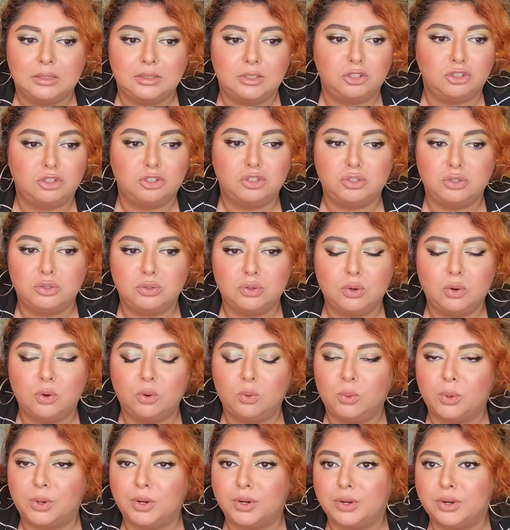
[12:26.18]
there's two
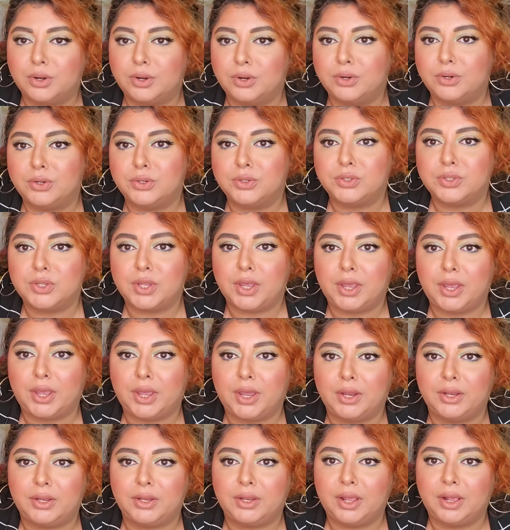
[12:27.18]
coworkers
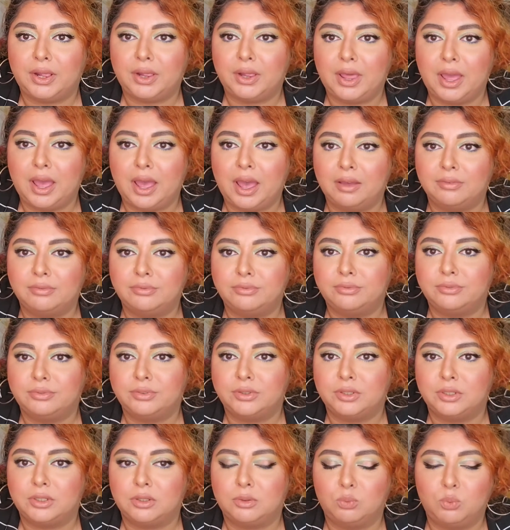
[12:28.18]
and they laugh,
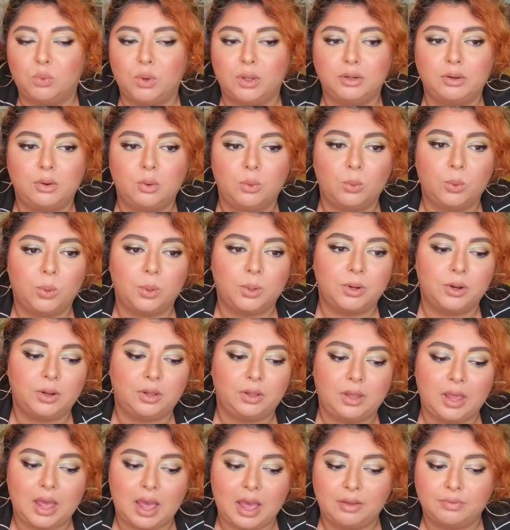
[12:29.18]
uh, one coworker
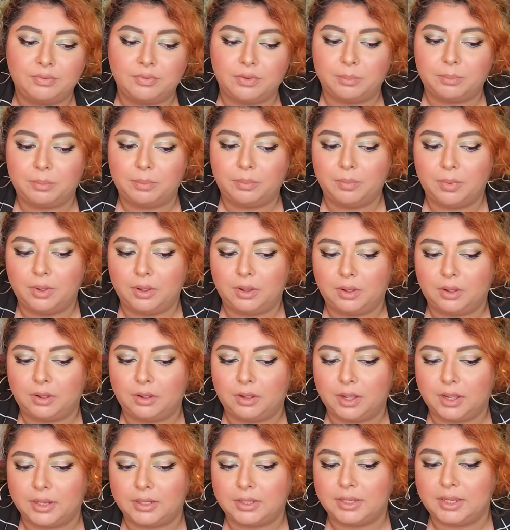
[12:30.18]
laugh uh,
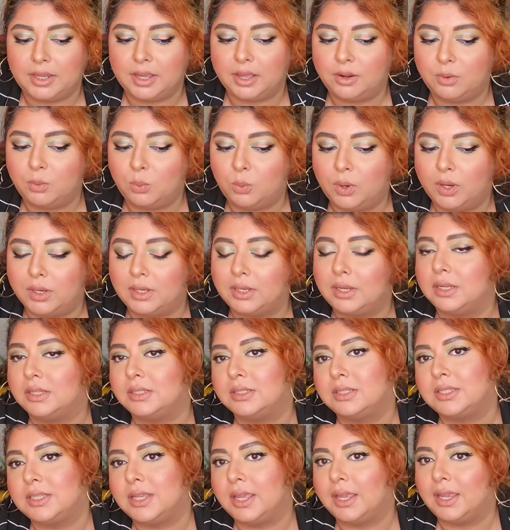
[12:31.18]
at the other one
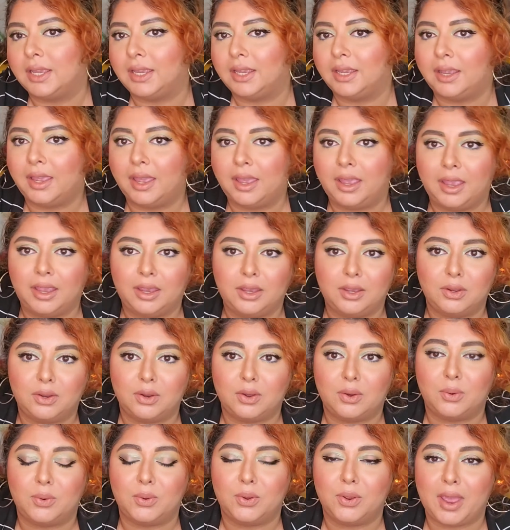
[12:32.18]
and saying, hey, you
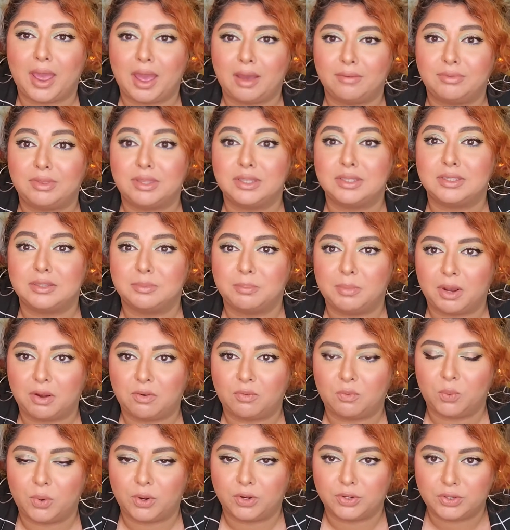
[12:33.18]
know, you have this amount
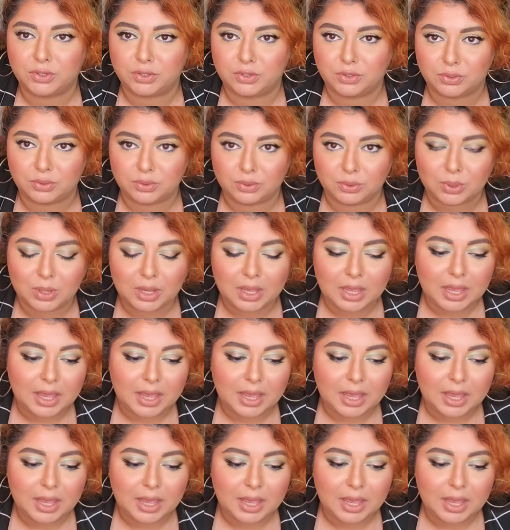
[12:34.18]
of work to do.